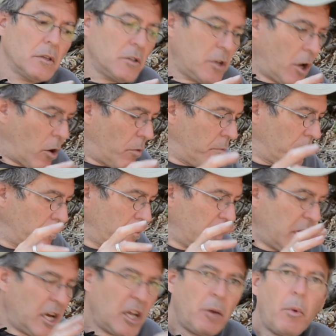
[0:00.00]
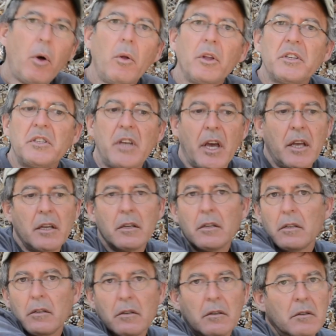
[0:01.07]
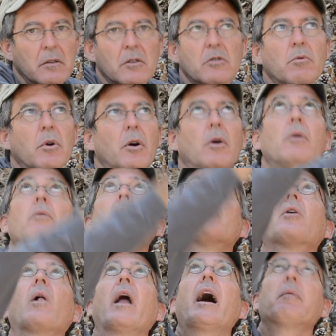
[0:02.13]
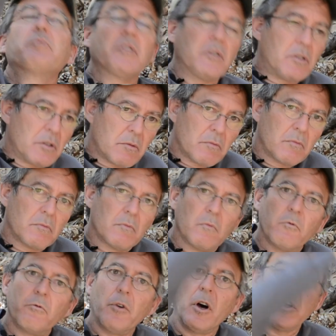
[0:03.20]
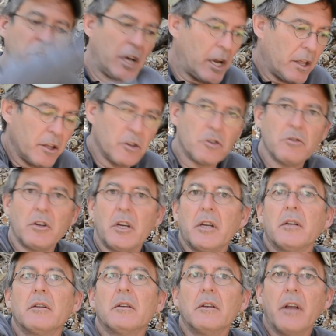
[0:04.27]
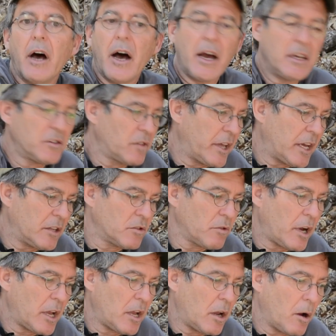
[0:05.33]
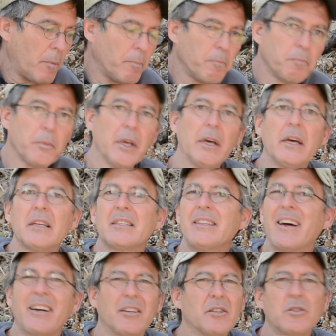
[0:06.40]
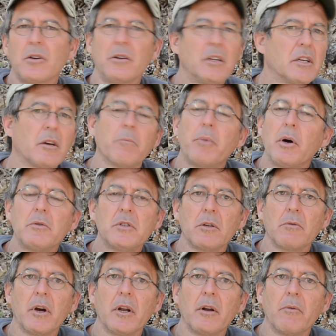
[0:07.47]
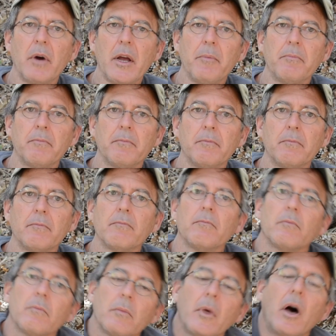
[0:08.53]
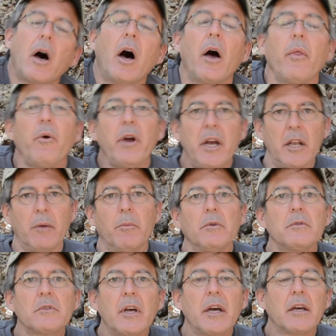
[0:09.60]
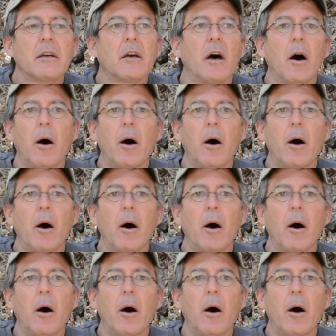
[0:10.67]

So, animal, let's say, squirrel collapses, falls out of the tree, dies, lands right here. It's not going to start decomposing right away. Other animals, like